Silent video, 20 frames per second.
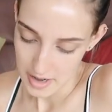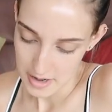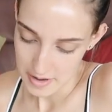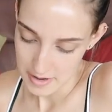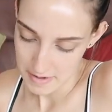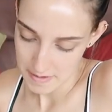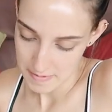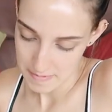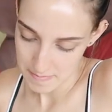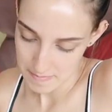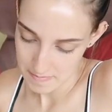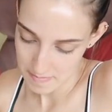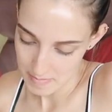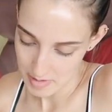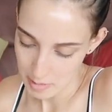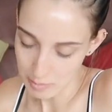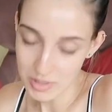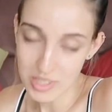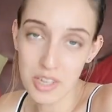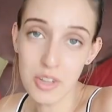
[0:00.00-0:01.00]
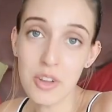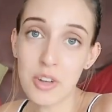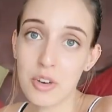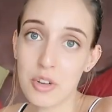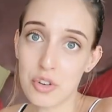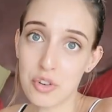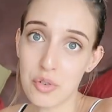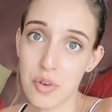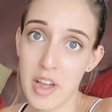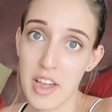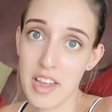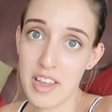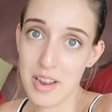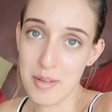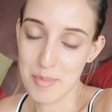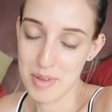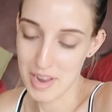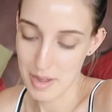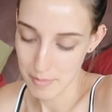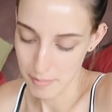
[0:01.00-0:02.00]
um, I'm still gonna try
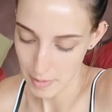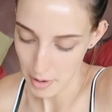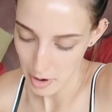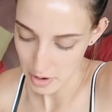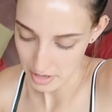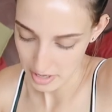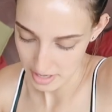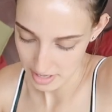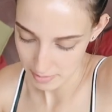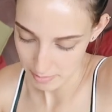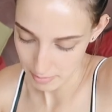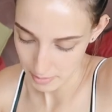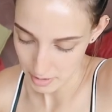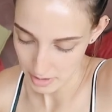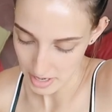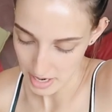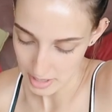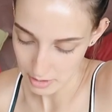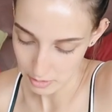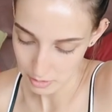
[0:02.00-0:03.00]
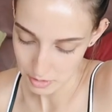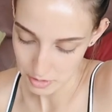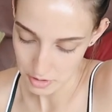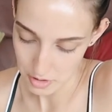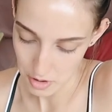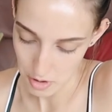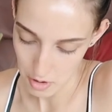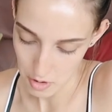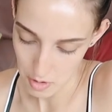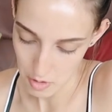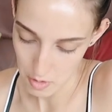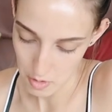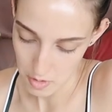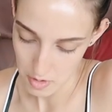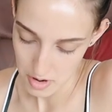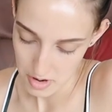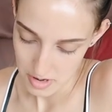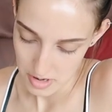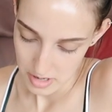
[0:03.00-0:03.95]
it. I mean, I bought it, but I don't know.